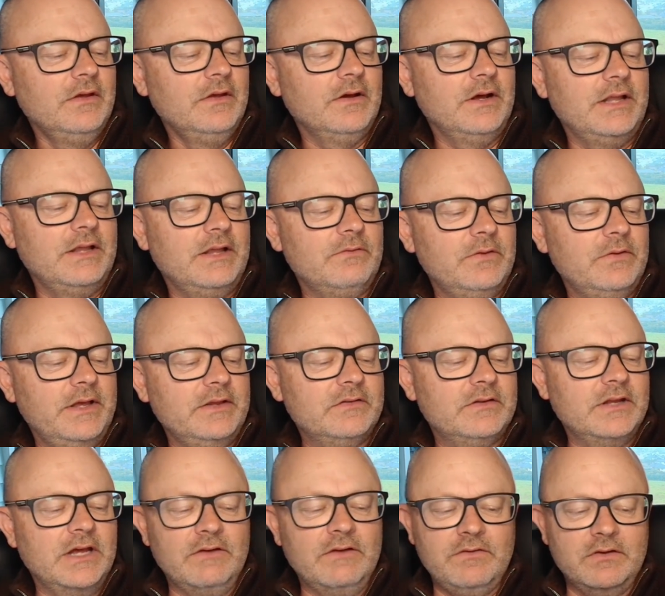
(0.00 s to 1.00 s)
I love all that
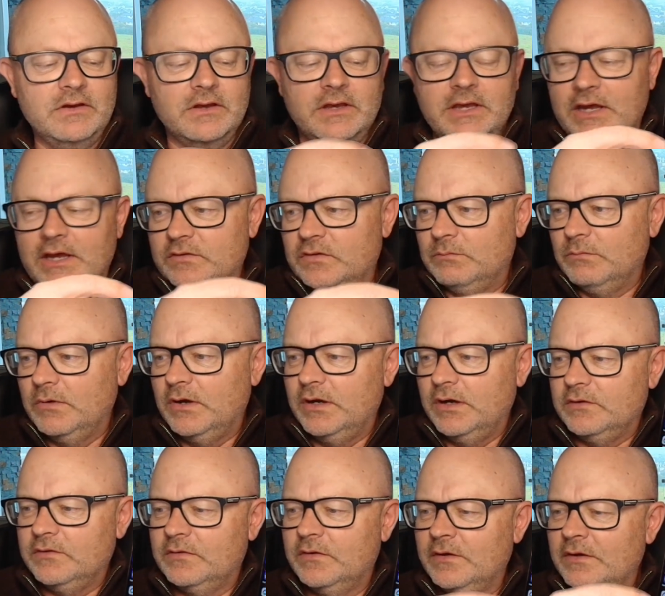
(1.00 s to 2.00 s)
stuff. You can
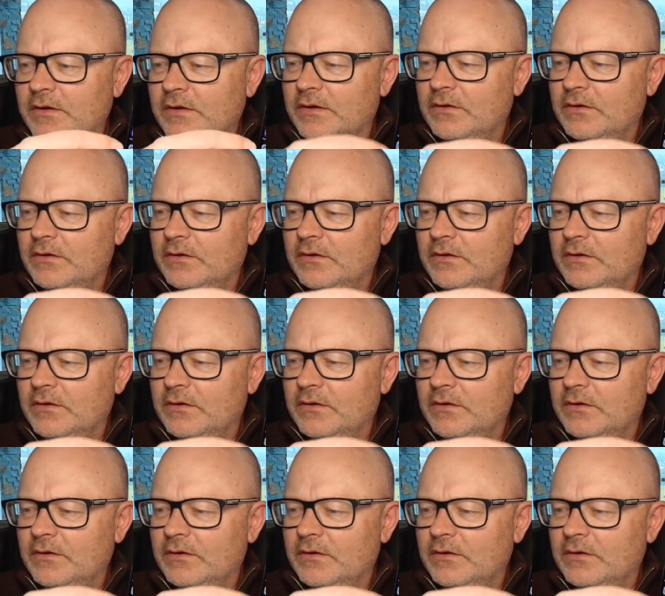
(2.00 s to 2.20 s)
customize